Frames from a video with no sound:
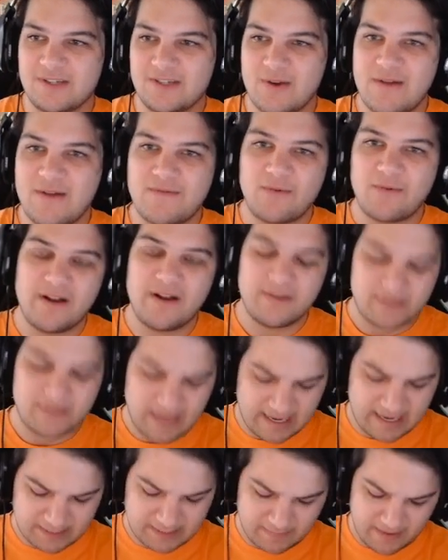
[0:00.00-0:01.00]
so everyone else
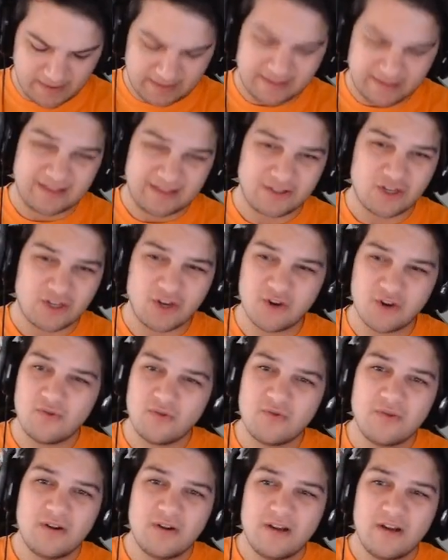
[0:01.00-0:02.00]
has him at like
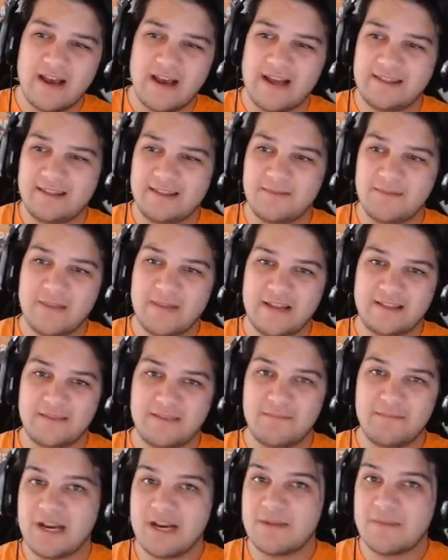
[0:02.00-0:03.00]
2 at the
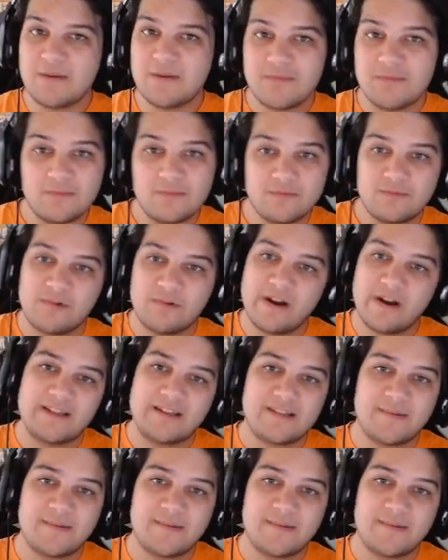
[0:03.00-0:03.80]
minimum, right?